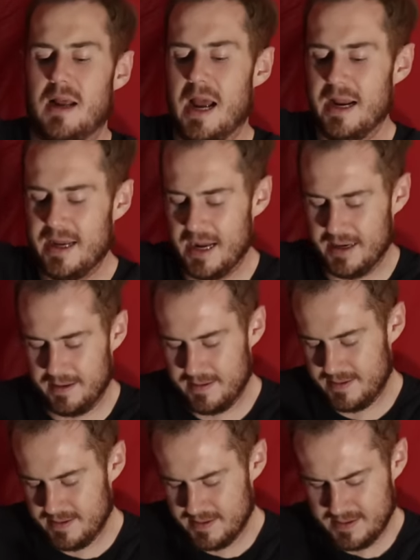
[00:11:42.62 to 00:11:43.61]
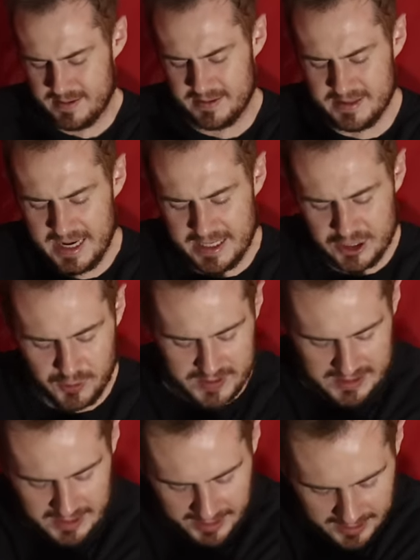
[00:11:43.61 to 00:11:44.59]
I get
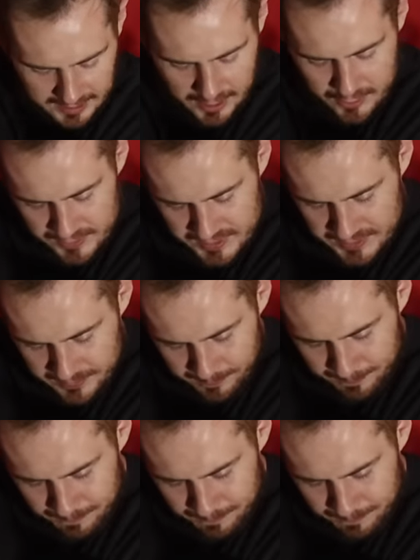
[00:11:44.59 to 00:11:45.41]
dangerously close